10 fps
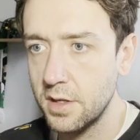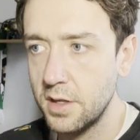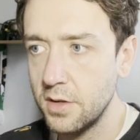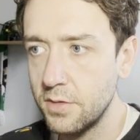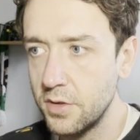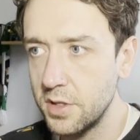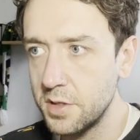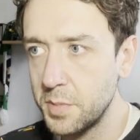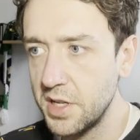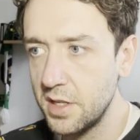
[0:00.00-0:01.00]
Get over the
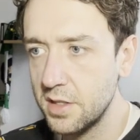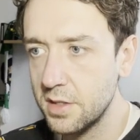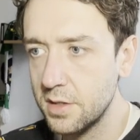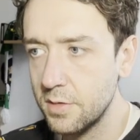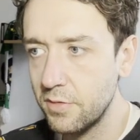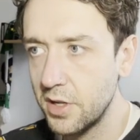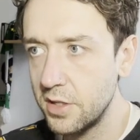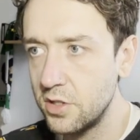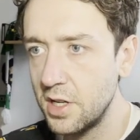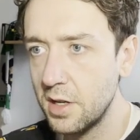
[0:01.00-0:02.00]
spikes. We've
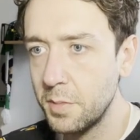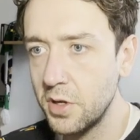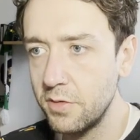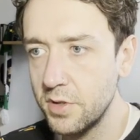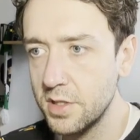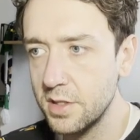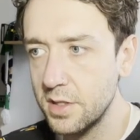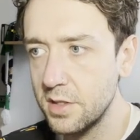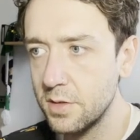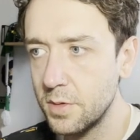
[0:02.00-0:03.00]
had a checkpoint
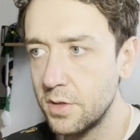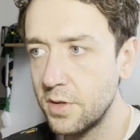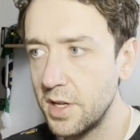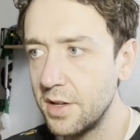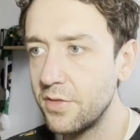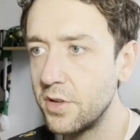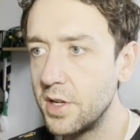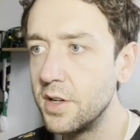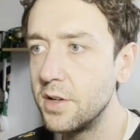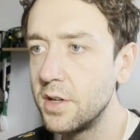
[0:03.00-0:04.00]
recently, so we're okay for
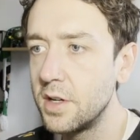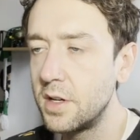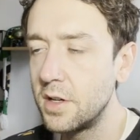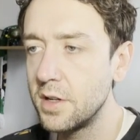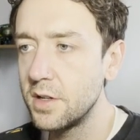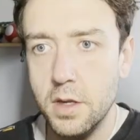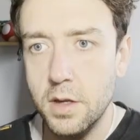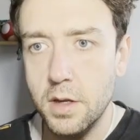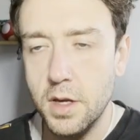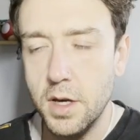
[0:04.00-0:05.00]
now.
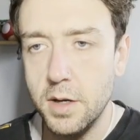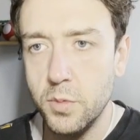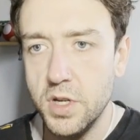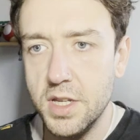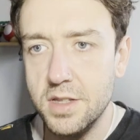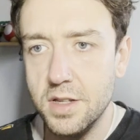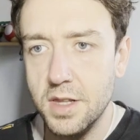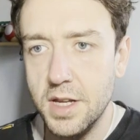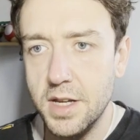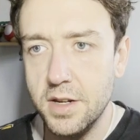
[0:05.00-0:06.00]
We need to
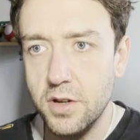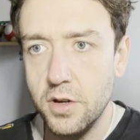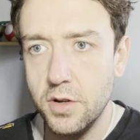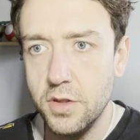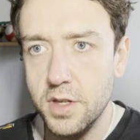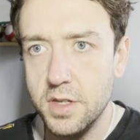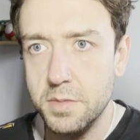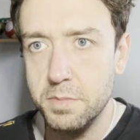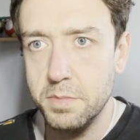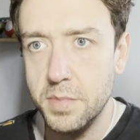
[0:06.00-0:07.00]
land on
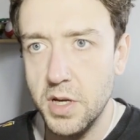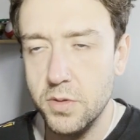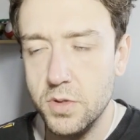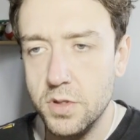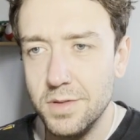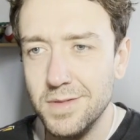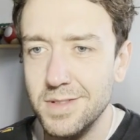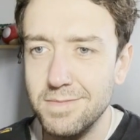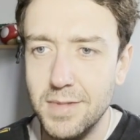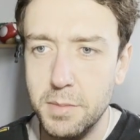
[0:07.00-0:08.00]
this bounce. I
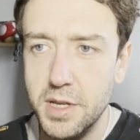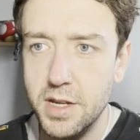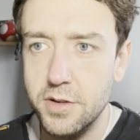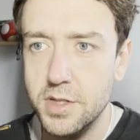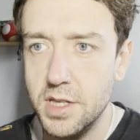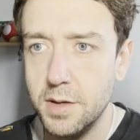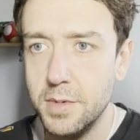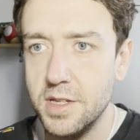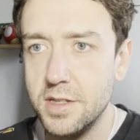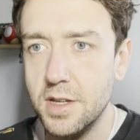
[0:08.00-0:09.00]
mean, how does that
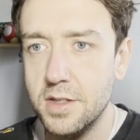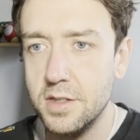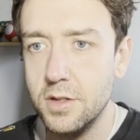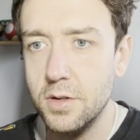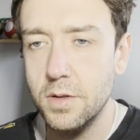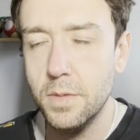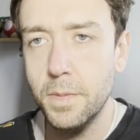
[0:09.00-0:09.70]
make sense though?